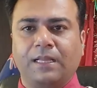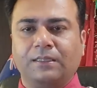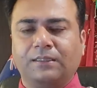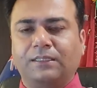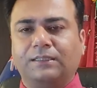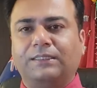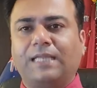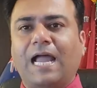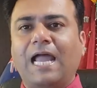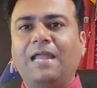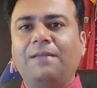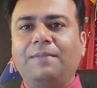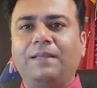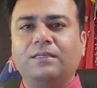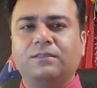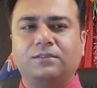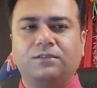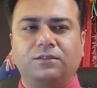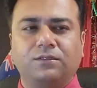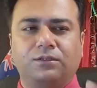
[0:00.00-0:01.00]
The time
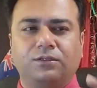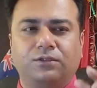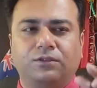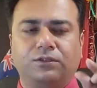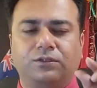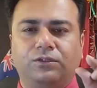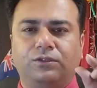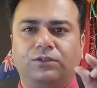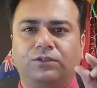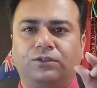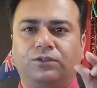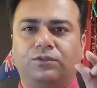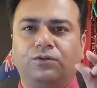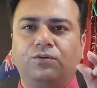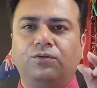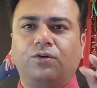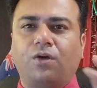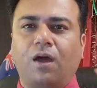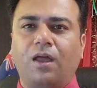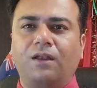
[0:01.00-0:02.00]
is
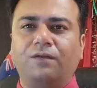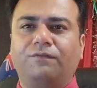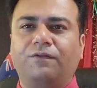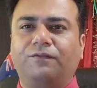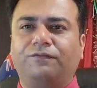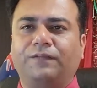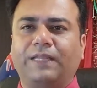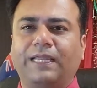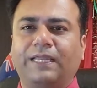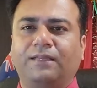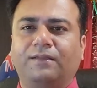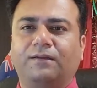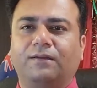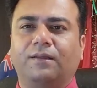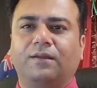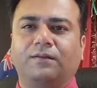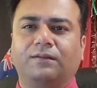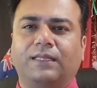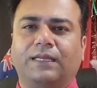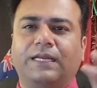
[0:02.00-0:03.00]
2:15.
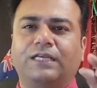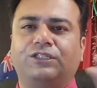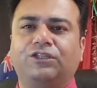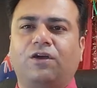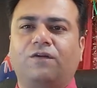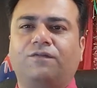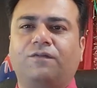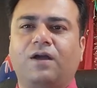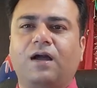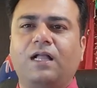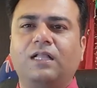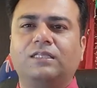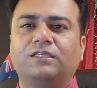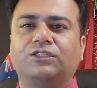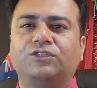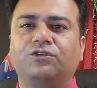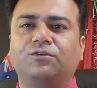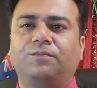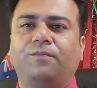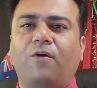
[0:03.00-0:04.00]
The ratio of girls
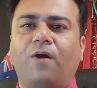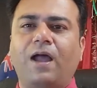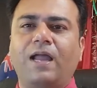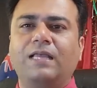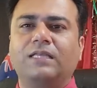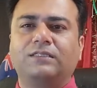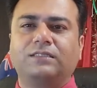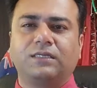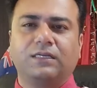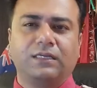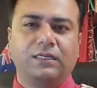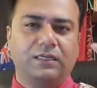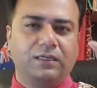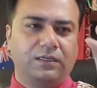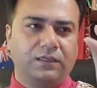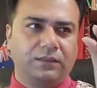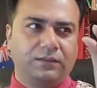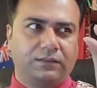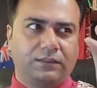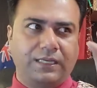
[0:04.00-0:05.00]
to boys
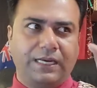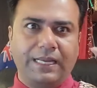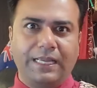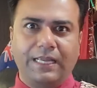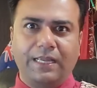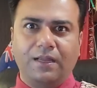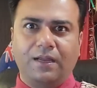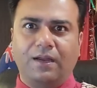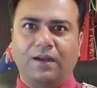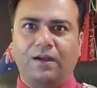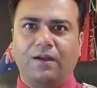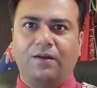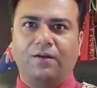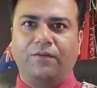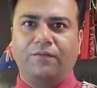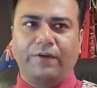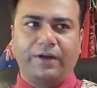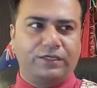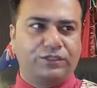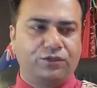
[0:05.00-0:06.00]

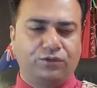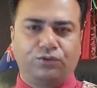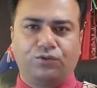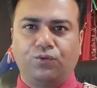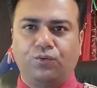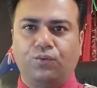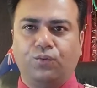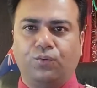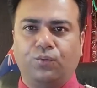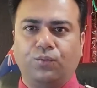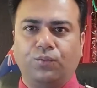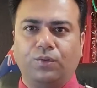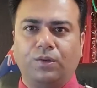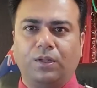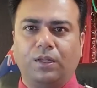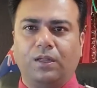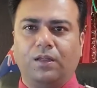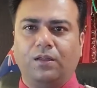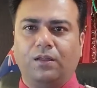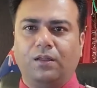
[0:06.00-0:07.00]
3:2.
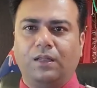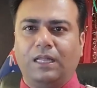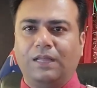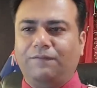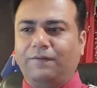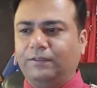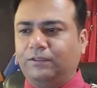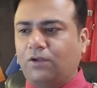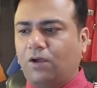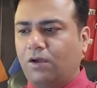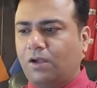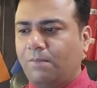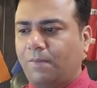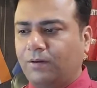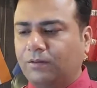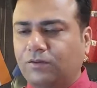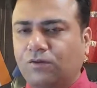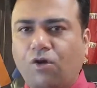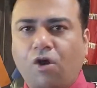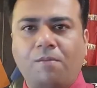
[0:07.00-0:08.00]
If I talk
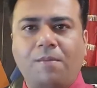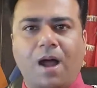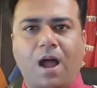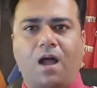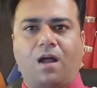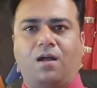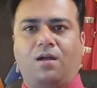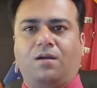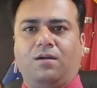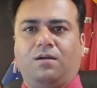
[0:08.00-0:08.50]
about comma,